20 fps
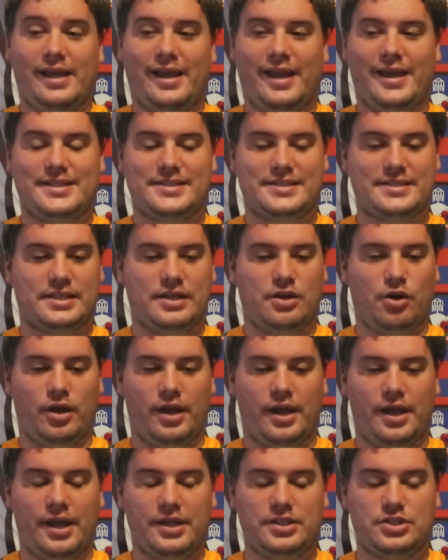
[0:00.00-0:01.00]

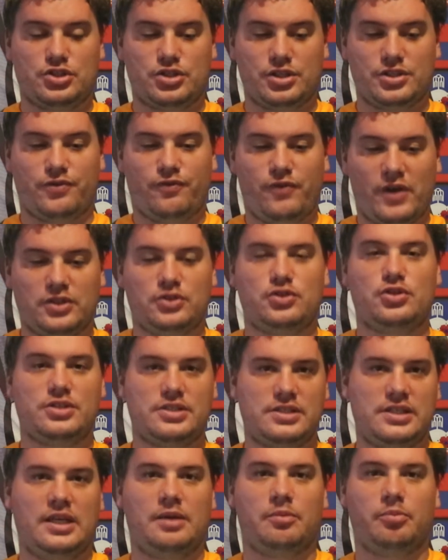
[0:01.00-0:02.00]
it's just fun to
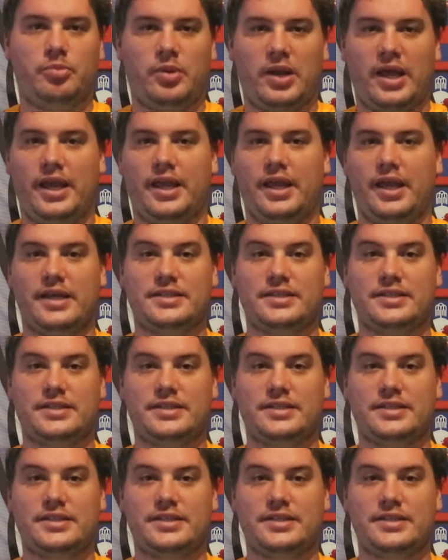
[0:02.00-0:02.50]
see him play